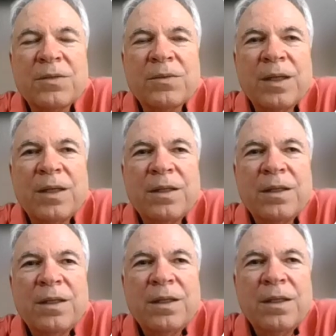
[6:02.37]
rate.
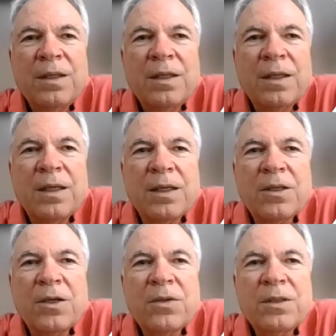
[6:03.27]

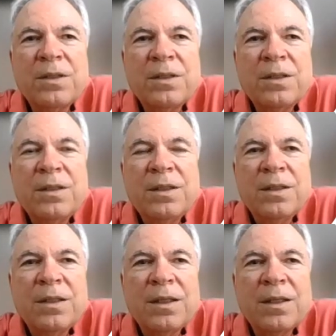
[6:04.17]
Kirkland
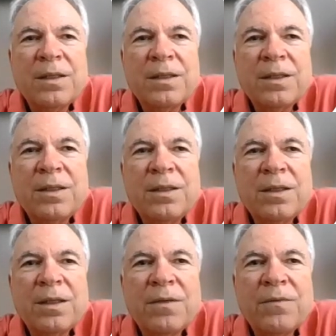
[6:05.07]
did
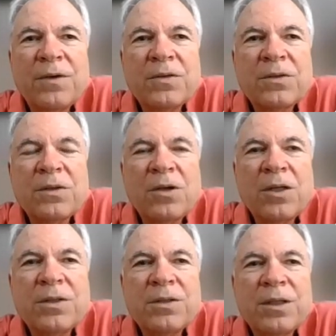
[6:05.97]
first
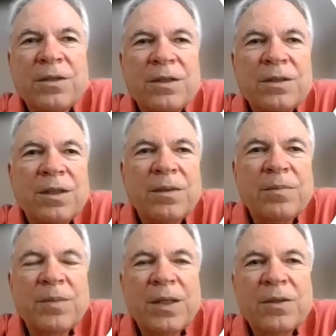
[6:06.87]
large series at
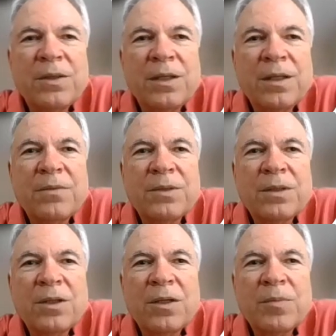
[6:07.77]
Mayo Clinic with
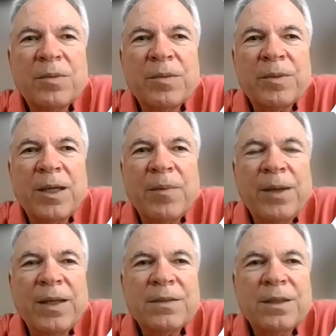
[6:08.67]
cardiopulmonary
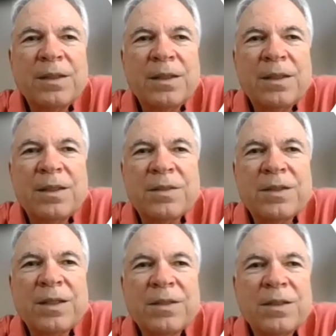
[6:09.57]
bypass, and then in the
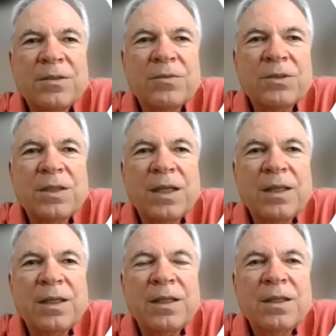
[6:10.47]
60s,
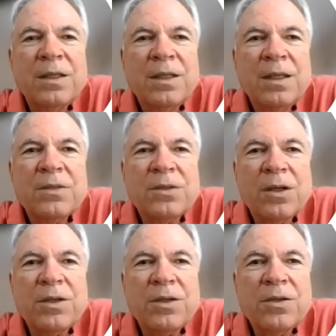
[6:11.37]
Rastelli
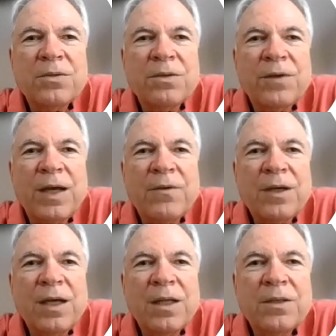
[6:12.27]
started using valve
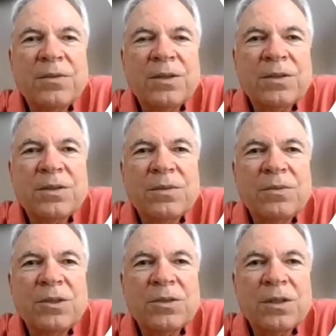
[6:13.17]
conduits,
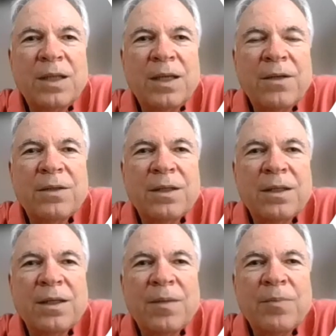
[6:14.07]
which allowed
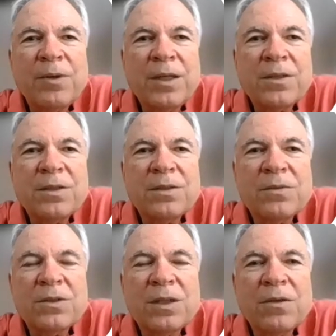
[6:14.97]
operations
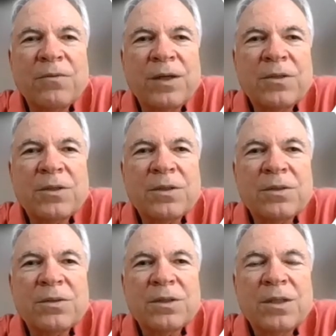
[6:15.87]
with single
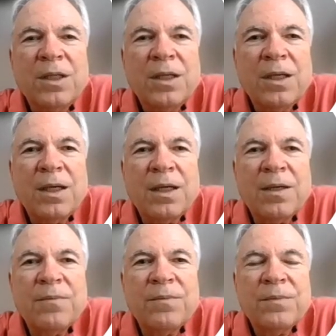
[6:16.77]
ventricles,
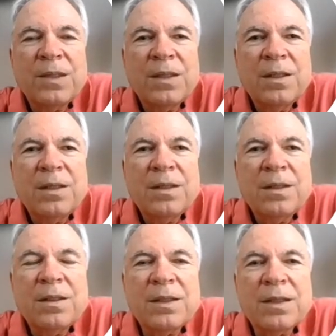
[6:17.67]

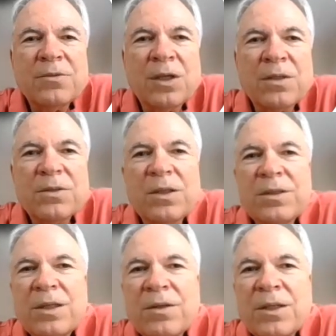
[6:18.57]
like truncus
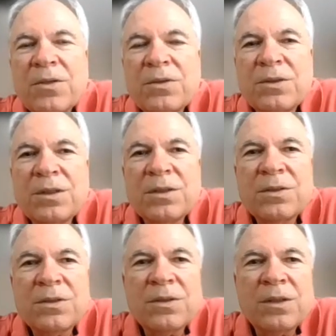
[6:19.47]

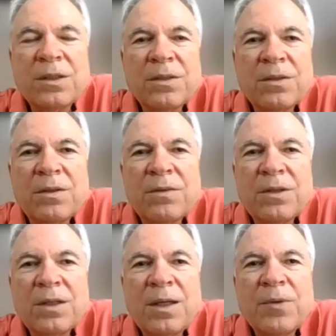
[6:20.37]
arteriosus, or
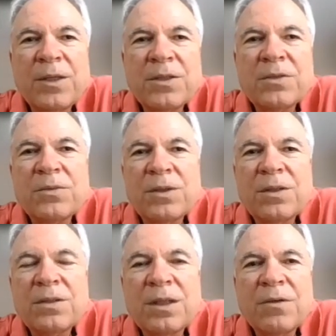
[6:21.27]
operations with
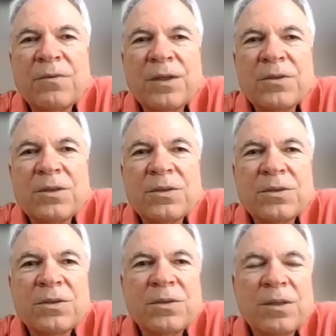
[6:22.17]
single ventricles
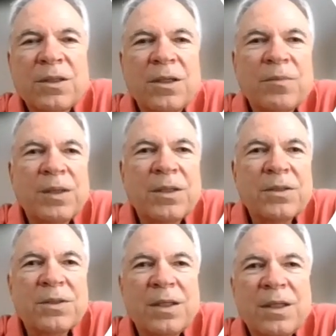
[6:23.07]
to occur
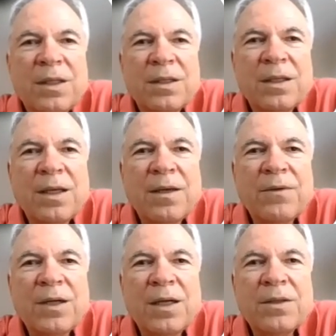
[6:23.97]
because they needed to have
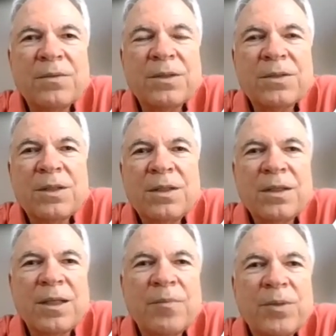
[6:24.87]
conduits to
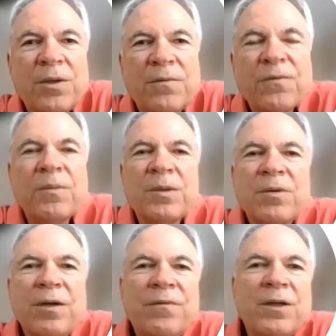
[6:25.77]
get blood from the
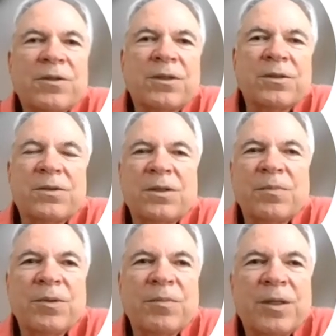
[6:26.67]
right ventricle to the
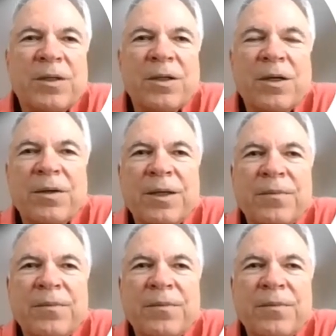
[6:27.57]
pulmonary artery.